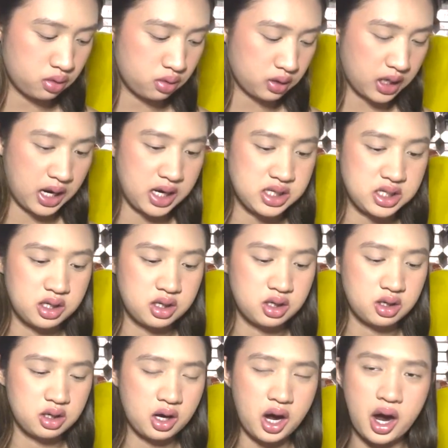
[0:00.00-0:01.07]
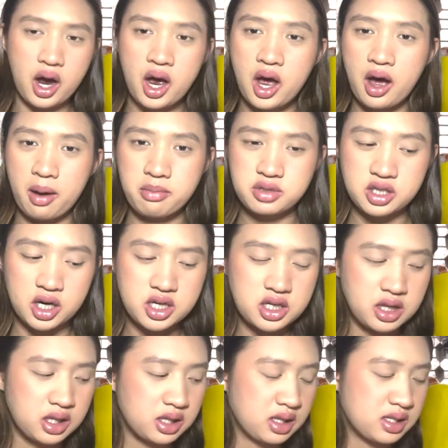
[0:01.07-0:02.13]
Okay. I'm starting to
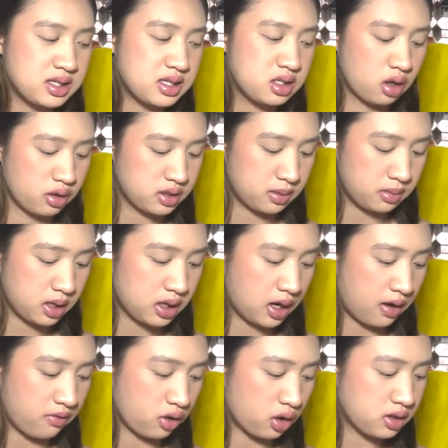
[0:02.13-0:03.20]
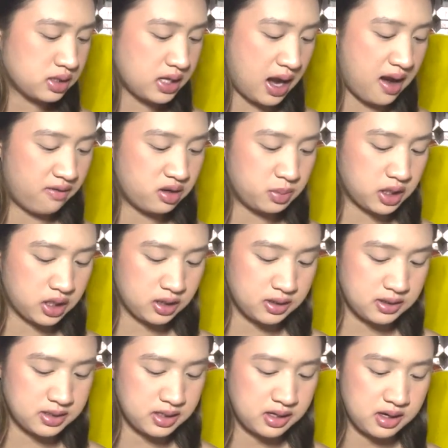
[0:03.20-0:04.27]
think that this is not something that I've got saved,
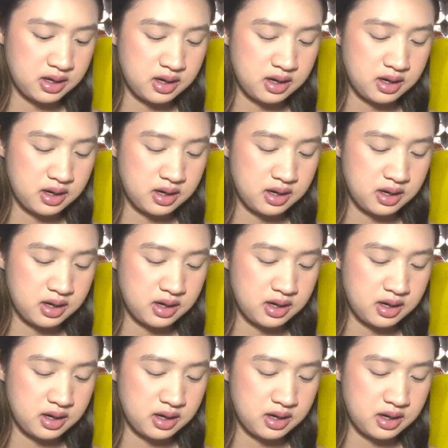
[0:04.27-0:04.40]
because